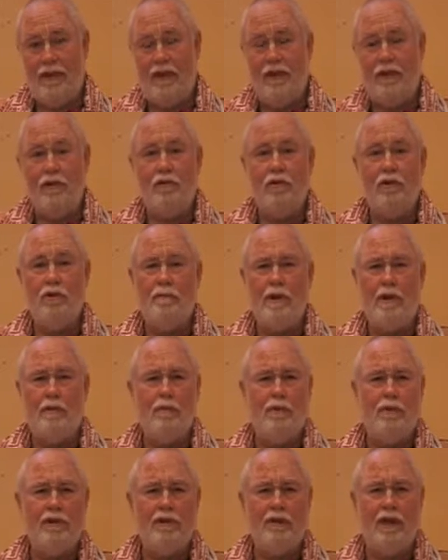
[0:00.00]
Can you
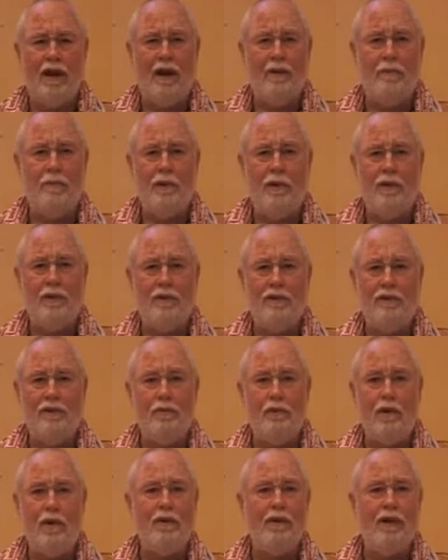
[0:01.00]
remember a time when
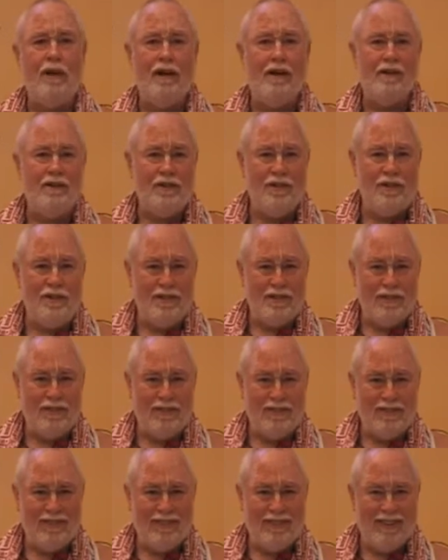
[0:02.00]
you weren't conscious?
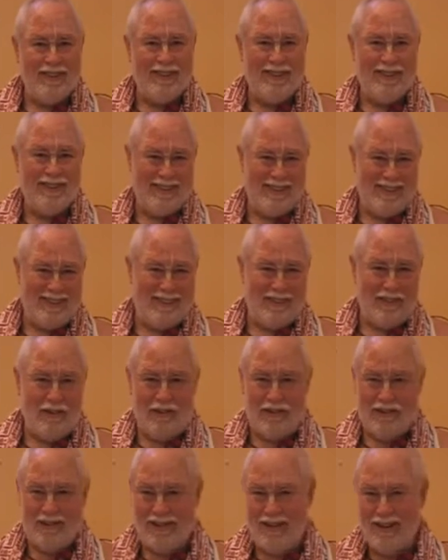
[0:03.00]
Of
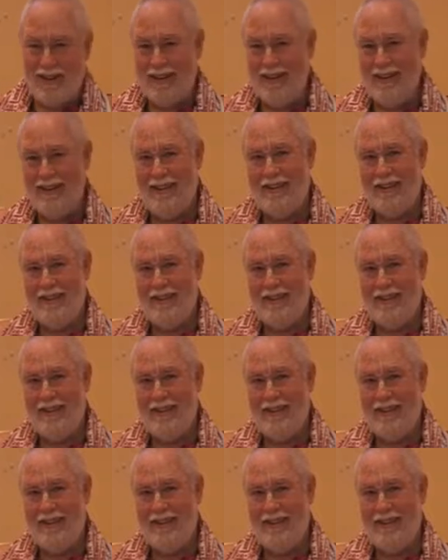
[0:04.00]
course not.